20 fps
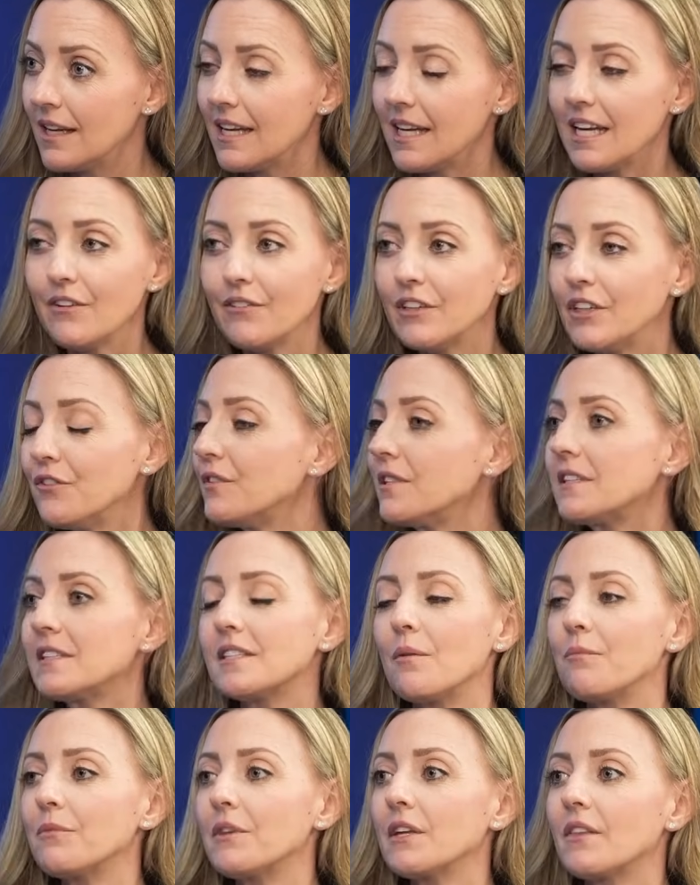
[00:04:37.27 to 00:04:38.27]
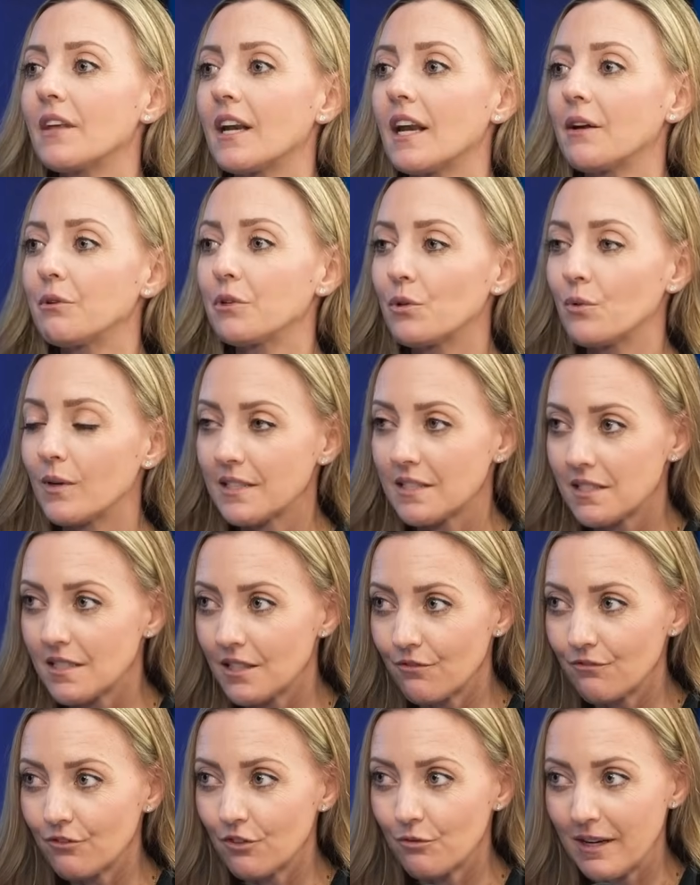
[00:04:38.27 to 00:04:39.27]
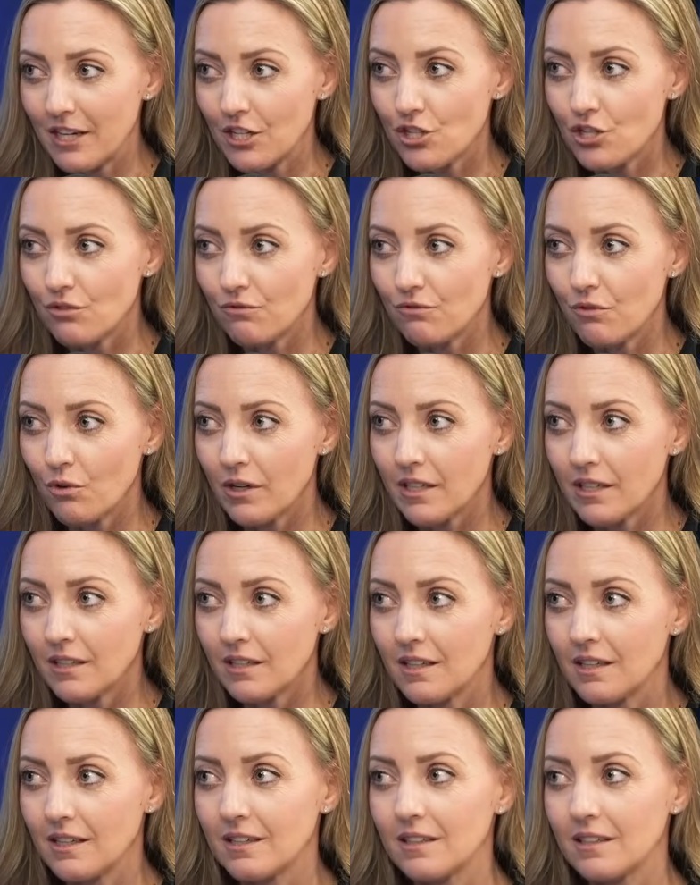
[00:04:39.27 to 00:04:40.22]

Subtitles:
even if it's something that I requested information for,